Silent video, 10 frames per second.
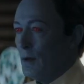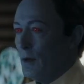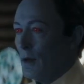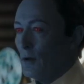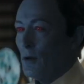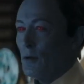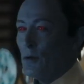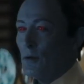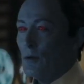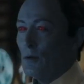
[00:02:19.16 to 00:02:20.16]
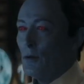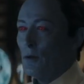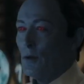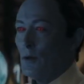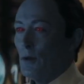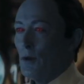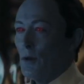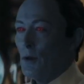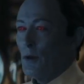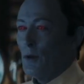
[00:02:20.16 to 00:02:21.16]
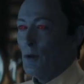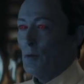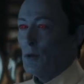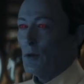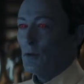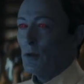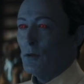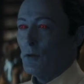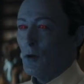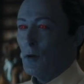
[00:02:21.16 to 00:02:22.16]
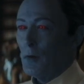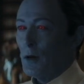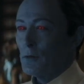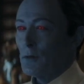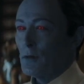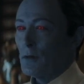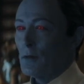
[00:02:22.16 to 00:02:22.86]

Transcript: I know you, because I knew your master.